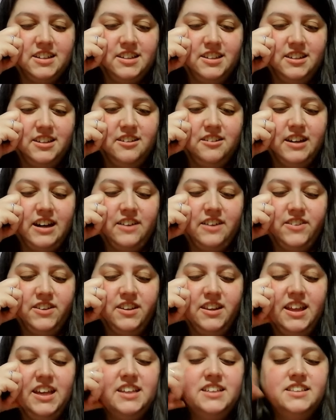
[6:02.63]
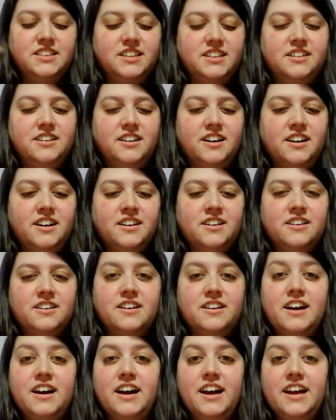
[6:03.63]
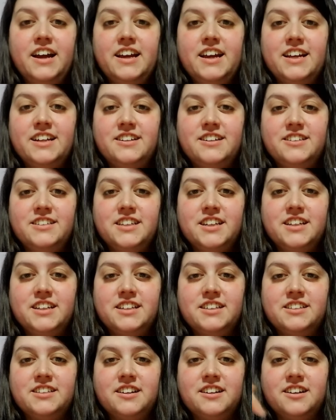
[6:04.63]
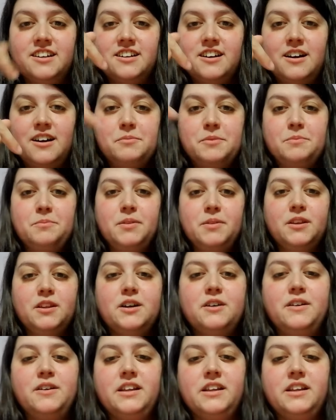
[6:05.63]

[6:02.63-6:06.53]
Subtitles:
Do you have a lazy dog or a high energetic dog? Comment below.